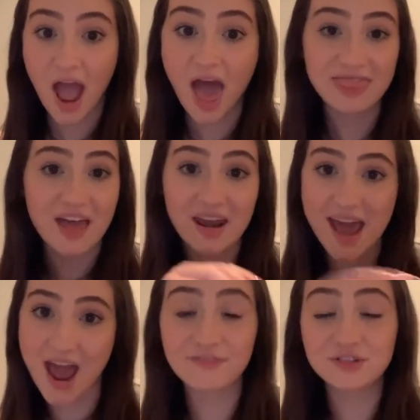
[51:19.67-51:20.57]
And then
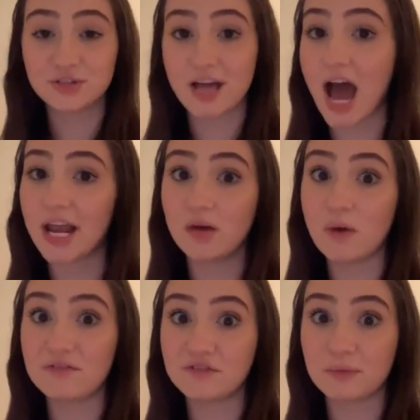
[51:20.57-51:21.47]
after that, I
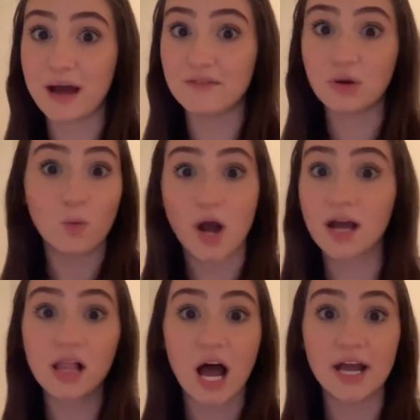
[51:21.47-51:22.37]
went from having one
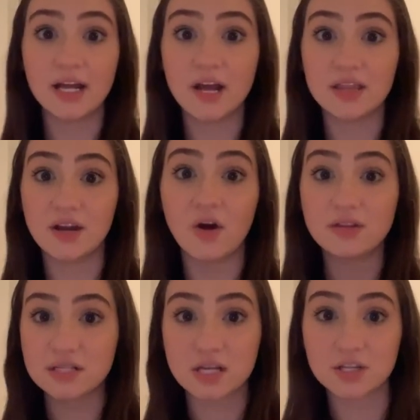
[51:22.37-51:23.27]
client and then all
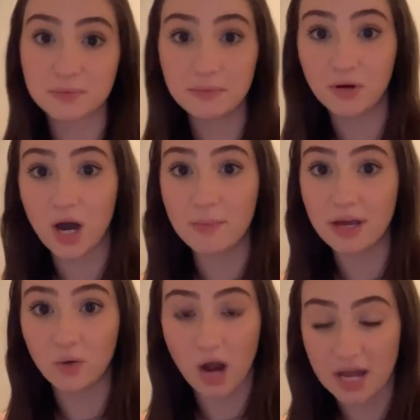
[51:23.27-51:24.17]
these other people
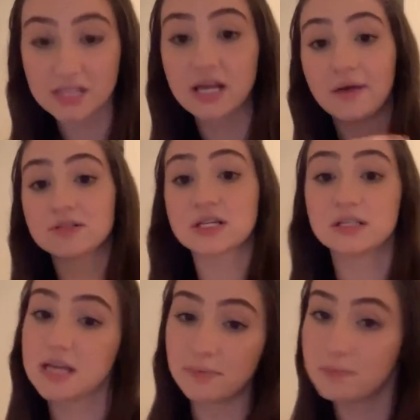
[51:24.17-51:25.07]
coming, where I decided I was going to
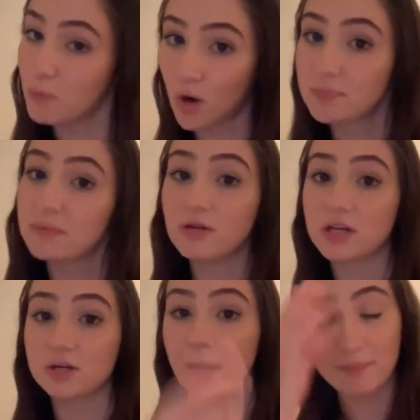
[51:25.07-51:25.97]
take more people
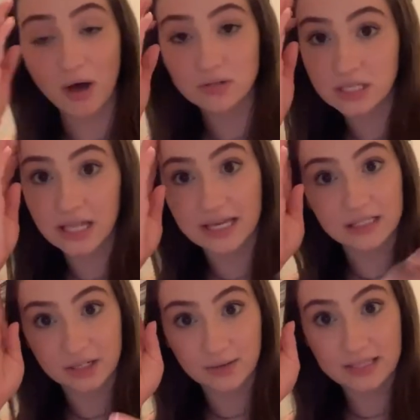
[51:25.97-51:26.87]
under my belt, to like
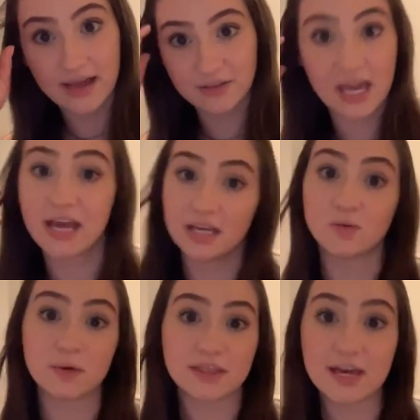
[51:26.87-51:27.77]
literally having 8
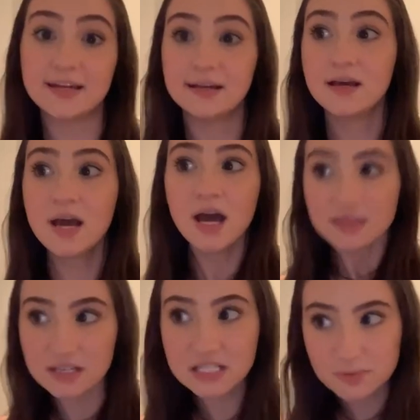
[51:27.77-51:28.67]
within
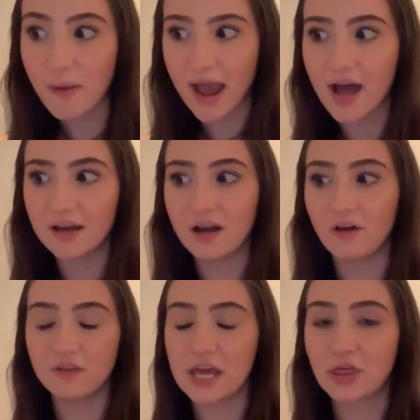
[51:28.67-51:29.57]
the span
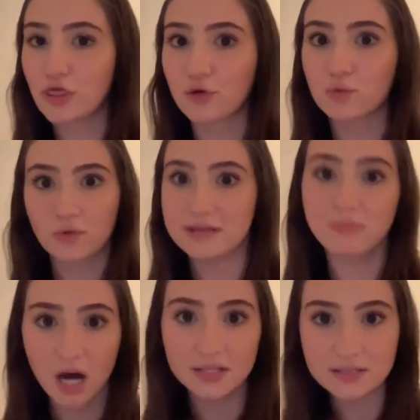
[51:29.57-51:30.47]
of like 3
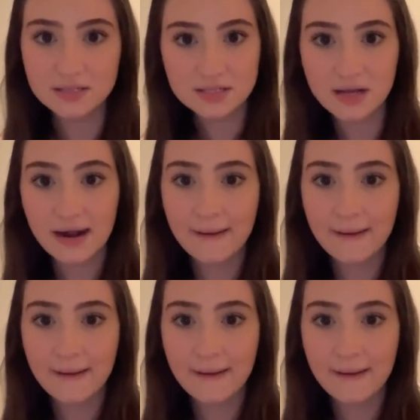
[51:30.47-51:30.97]
months.